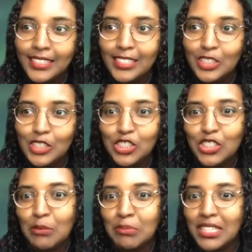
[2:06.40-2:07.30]
just
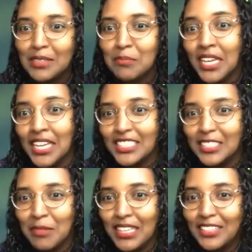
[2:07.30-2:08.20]
completely blanked on
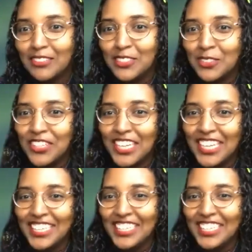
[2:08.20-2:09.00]
my life story.